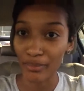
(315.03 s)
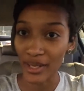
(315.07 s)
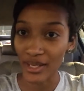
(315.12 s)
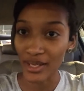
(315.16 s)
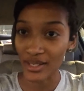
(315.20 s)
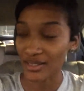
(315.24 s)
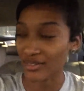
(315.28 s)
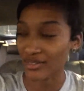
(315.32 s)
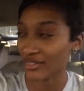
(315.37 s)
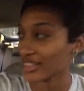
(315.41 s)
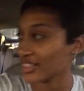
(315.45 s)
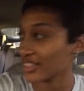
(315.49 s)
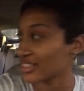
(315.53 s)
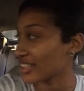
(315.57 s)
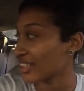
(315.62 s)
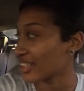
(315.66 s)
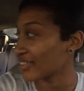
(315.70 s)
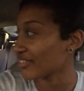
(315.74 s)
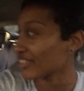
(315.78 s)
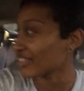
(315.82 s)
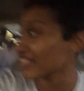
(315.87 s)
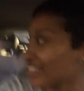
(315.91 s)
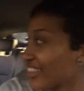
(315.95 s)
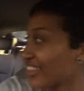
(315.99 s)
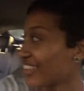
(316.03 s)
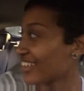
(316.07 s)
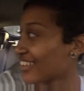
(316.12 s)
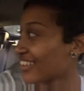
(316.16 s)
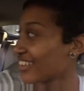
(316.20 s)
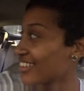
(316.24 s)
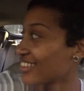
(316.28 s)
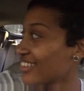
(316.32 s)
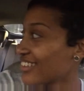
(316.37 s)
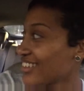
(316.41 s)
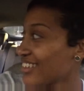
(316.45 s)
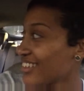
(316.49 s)
best friends ever.
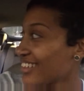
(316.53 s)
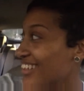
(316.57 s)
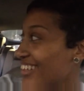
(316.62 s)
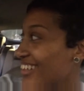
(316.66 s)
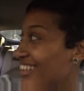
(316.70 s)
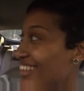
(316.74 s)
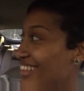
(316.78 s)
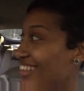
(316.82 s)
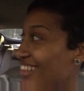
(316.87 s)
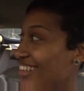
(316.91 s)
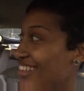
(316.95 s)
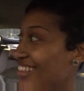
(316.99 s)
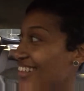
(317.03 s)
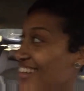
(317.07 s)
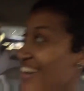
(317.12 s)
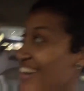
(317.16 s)
It's okay. We're